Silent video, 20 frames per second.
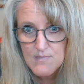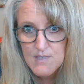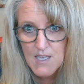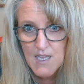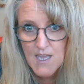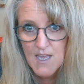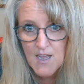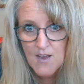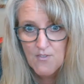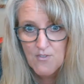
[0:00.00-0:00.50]

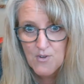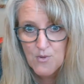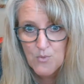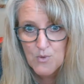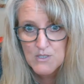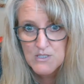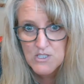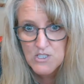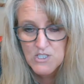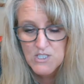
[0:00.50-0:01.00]

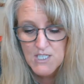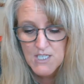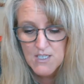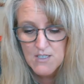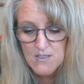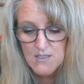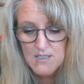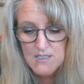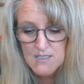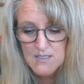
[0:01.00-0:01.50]
Everyone
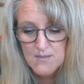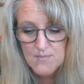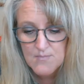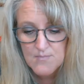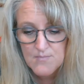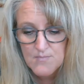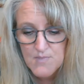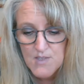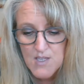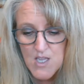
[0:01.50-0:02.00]
stared at him.
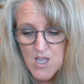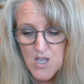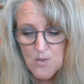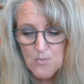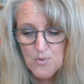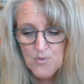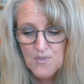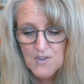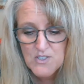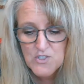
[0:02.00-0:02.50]

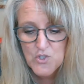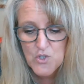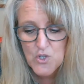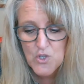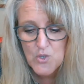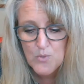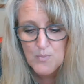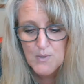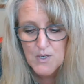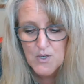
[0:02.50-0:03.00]
Professor
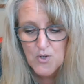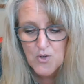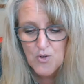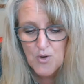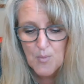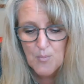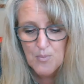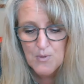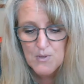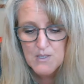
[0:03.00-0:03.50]
Lupin
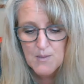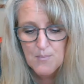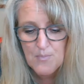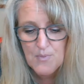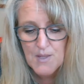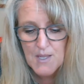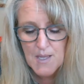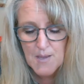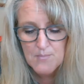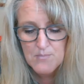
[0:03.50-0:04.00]
crumpled up
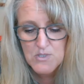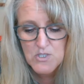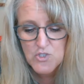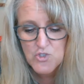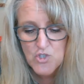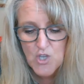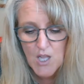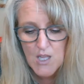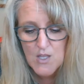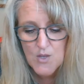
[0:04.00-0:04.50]
the empty
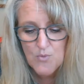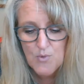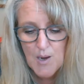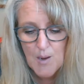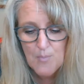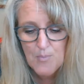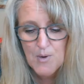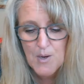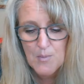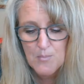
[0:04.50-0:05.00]
chocolate
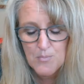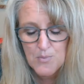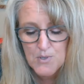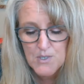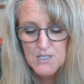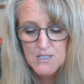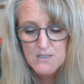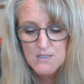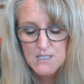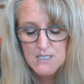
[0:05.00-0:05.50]
wrapper and
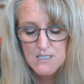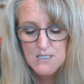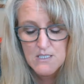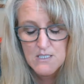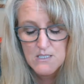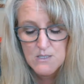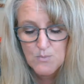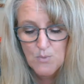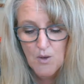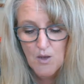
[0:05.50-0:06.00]
put it in
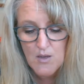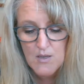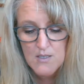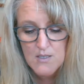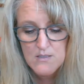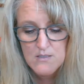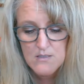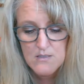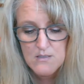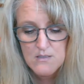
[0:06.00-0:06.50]
his
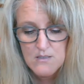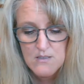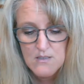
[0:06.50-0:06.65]
pocket.